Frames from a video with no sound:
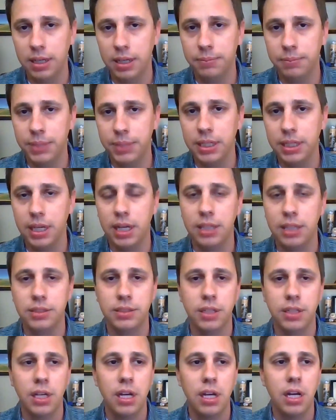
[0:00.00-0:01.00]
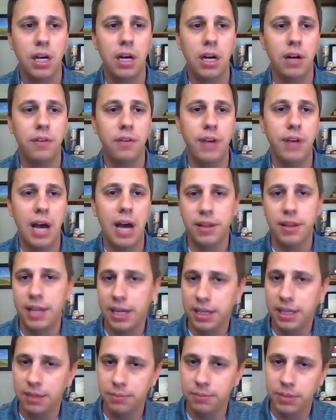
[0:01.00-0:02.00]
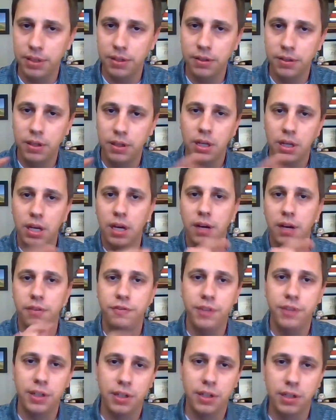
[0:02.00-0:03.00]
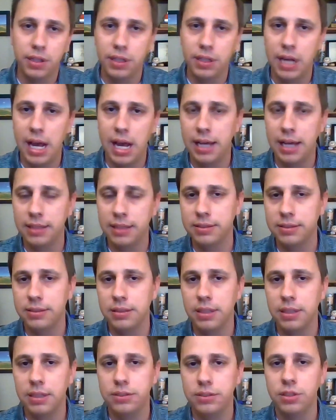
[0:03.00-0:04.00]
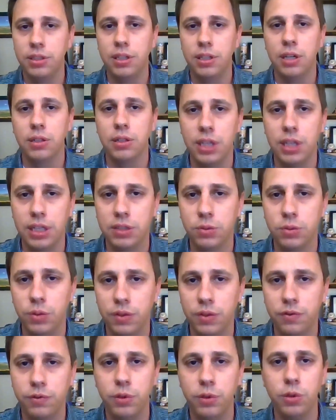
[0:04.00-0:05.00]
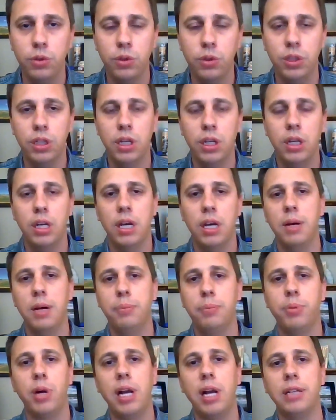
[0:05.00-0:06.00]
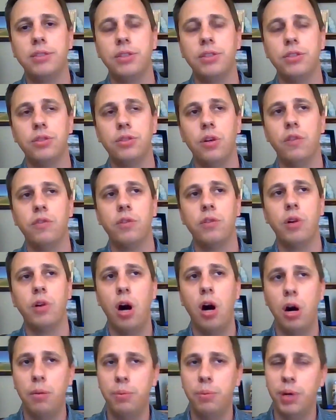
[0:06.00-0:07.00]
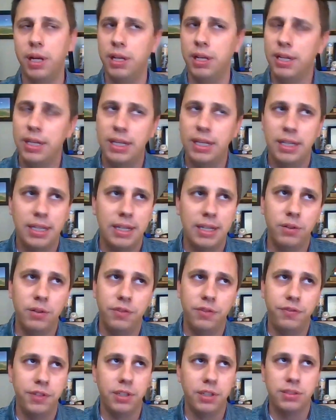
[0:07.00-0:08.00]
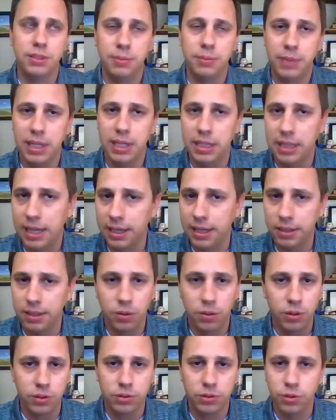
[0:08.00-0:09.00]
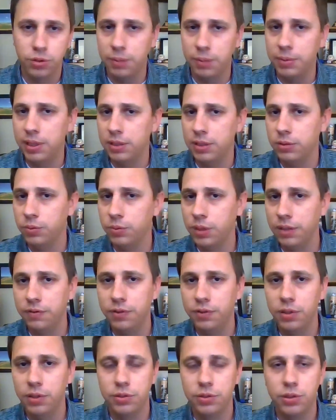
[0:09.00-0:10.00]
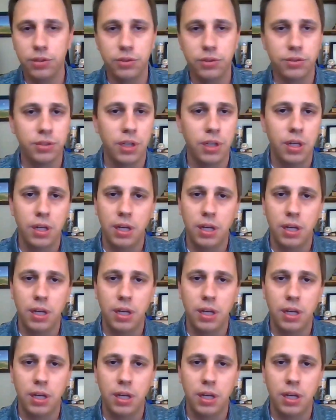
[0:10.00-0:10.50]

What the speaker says: because of how they can be fingered as to their links with food prices overall. But it would feel to me like corn, soybeans, wheat futures,